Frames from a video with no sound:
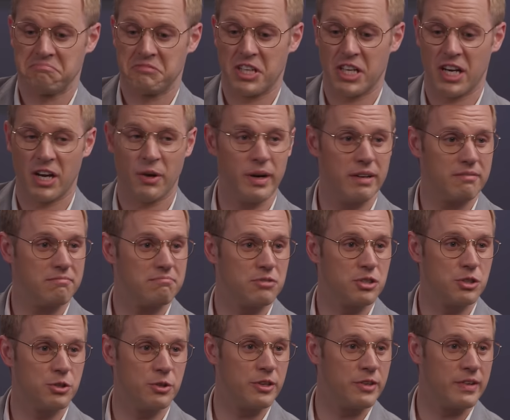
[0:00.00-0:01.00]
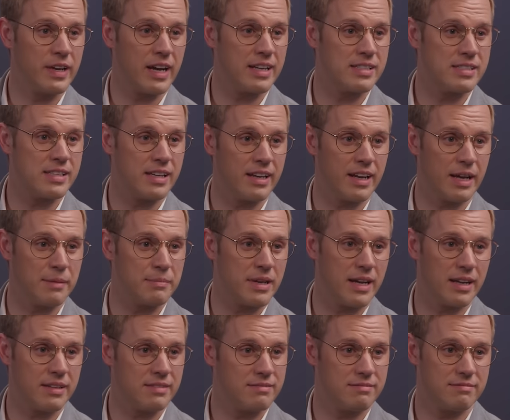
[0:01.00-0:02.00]
you know what? Screw you guys then. I'm
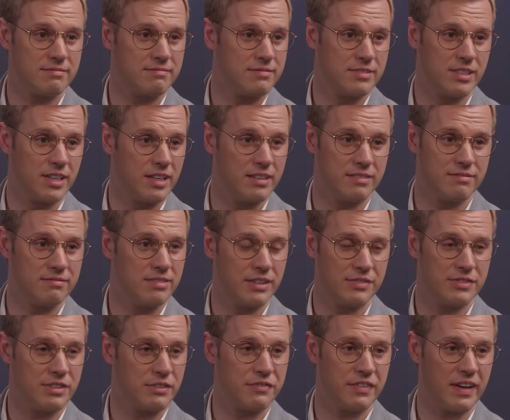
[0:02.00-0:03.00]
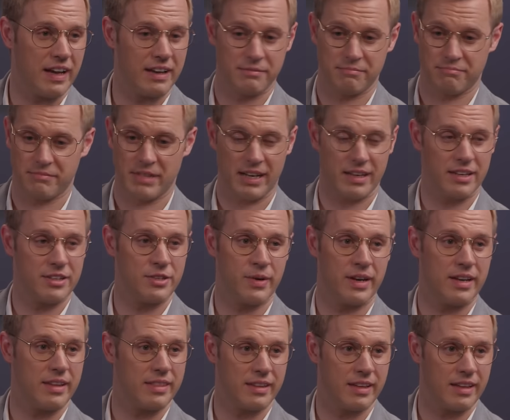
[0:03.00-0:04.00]
not gonna lift a. F- I'm not gonna do
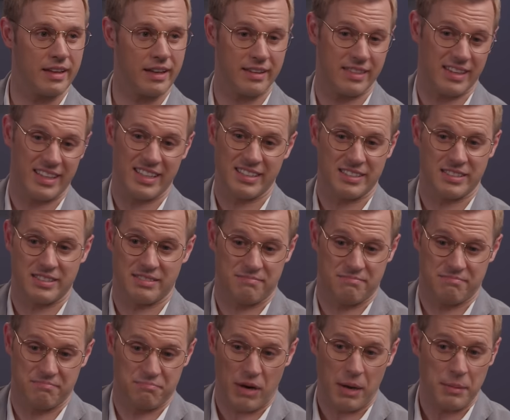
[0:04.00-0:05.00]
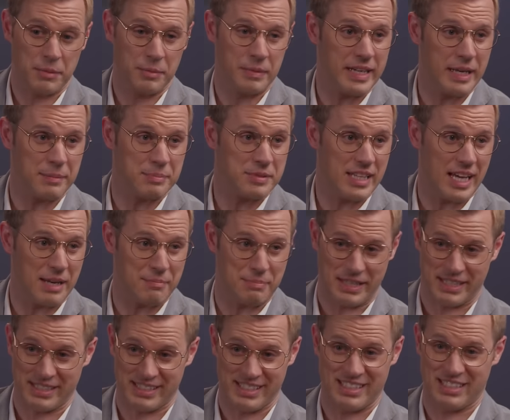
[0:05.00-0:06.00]
anything. I think he's probably upset
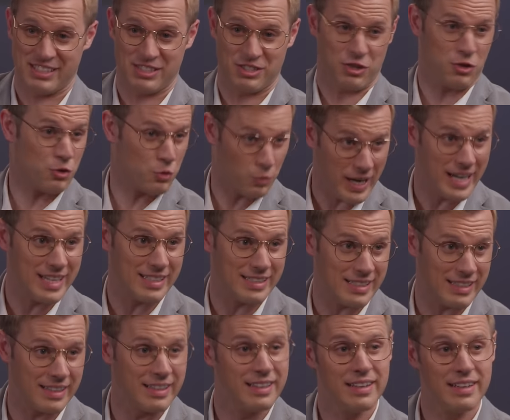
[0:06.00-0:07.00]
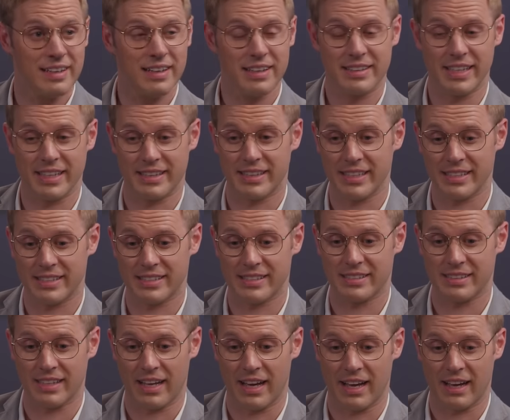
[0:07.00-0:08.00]
because this is crazy that
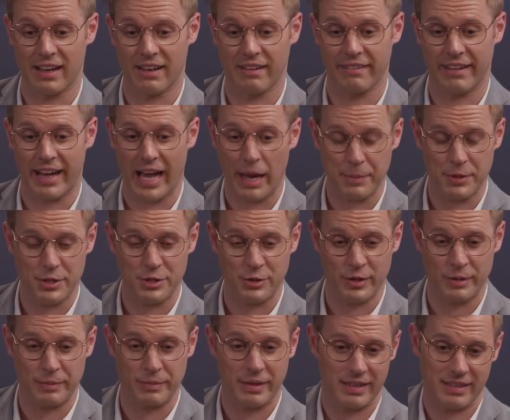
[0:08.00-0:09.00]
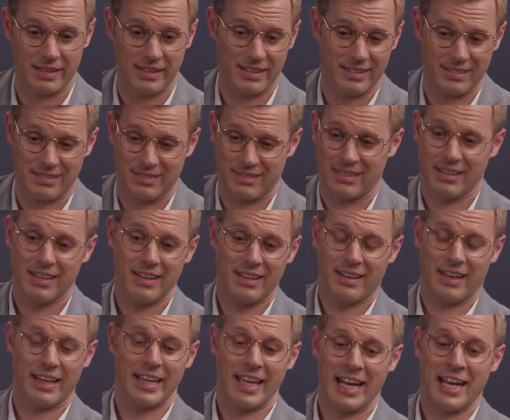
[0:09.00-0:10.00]
this uh, happened to him. I, it,
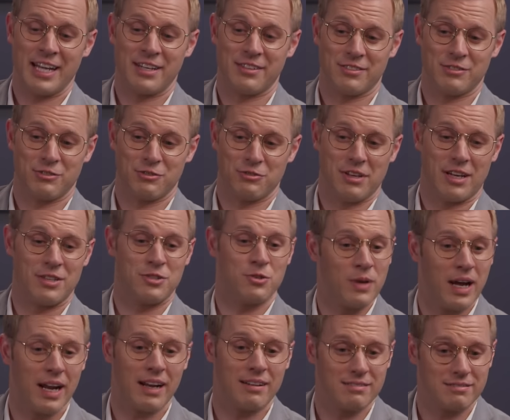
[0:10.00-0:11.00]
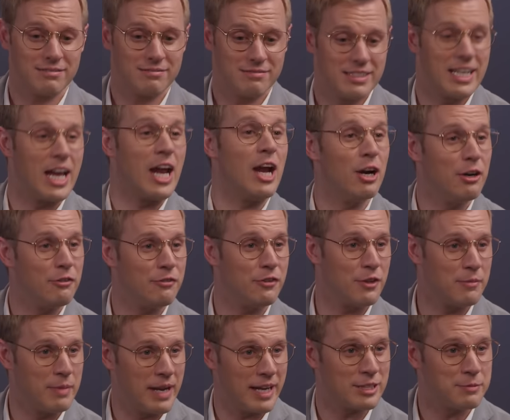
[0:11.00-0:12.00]
again, I, I do not care for
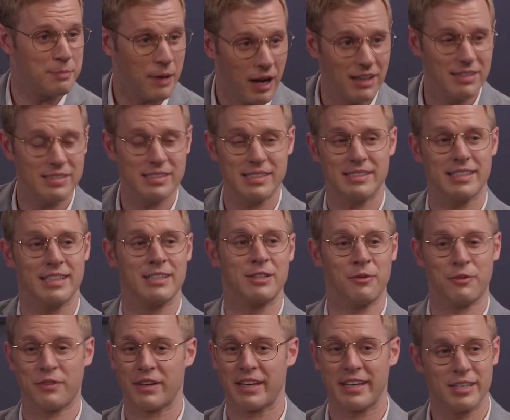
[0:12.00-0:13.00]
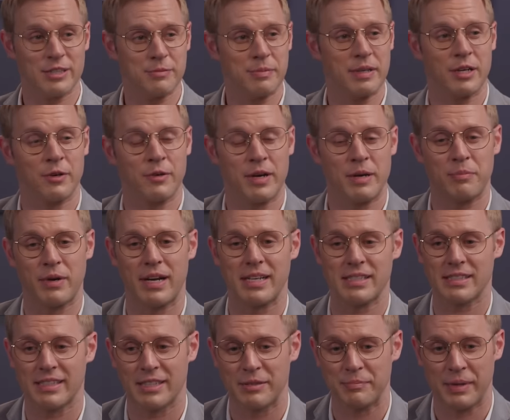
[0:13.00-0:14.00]
the man's policies. I don't think he has been a great
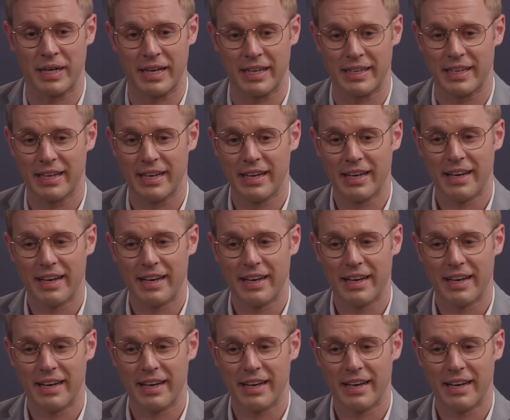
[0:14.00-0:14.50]
president, but